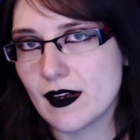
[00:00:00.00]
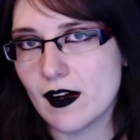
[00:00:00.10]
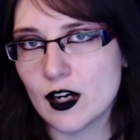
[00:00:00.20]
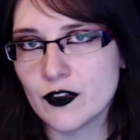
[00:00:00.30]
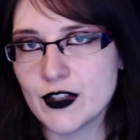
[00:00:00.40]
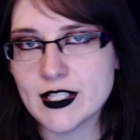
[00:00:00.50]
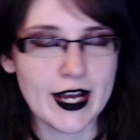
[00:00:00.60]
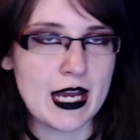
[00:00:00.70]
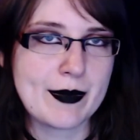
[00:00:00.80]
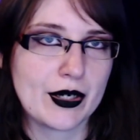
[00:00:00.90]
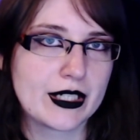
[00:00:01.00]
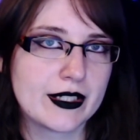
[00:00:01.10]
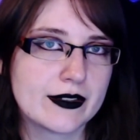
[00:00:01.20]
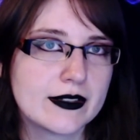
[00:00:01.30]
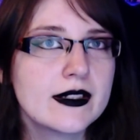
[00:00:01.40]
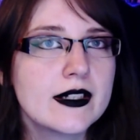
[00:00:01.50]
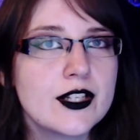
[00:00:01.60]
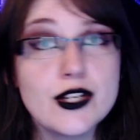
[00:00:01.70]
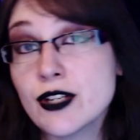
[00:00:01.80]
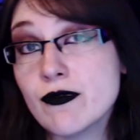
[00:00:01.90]
of the entire book.
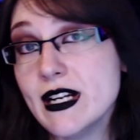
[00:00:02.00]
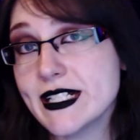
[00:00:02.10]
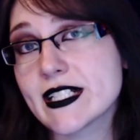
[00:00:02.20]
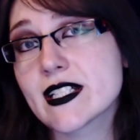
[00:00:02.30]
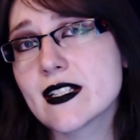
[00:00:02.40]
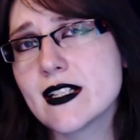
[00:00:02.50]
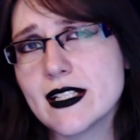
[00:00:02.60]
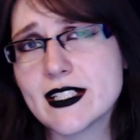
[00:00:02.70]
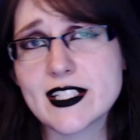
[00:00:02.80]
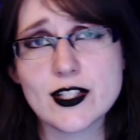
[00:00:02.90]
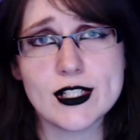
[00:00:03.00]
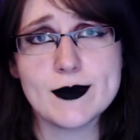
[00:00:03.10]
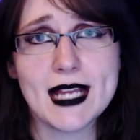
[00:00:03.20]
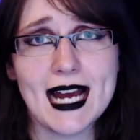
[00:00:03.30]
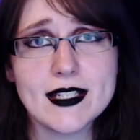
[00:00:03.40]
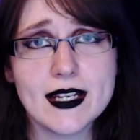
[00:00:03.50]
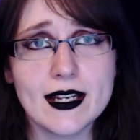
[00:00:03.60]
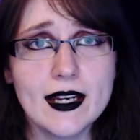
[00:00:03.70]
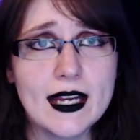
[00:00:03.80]
You should read it. It is extremely handy.